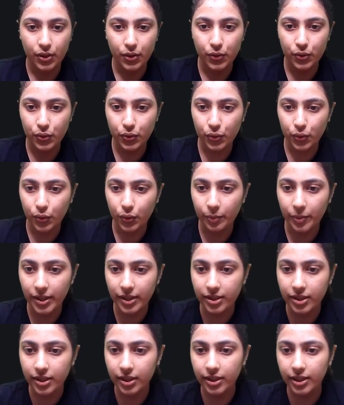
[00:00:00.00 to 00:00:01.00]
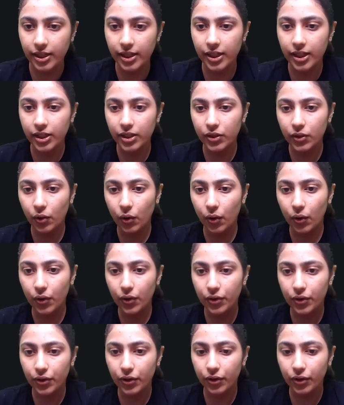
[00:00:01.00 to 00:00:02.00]
So basically your
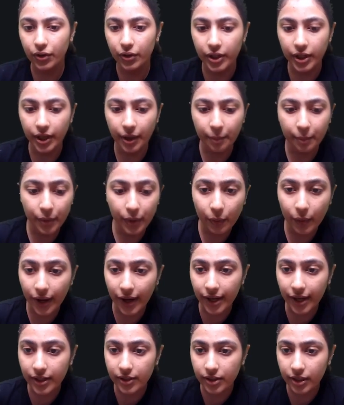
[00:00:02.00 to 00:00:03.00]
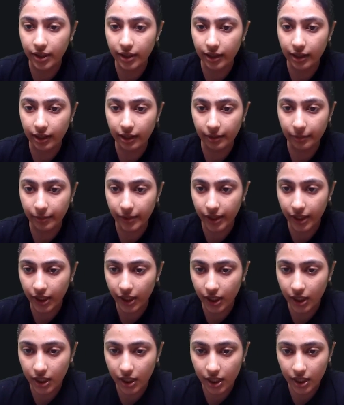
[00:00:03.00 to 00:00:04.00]
number wise it will
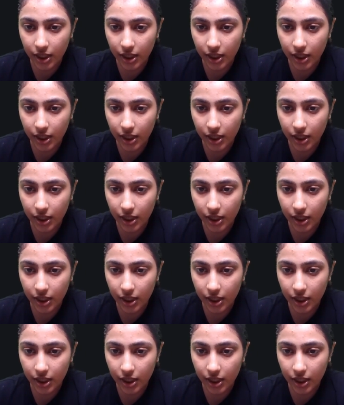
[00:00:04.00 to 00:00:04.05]
be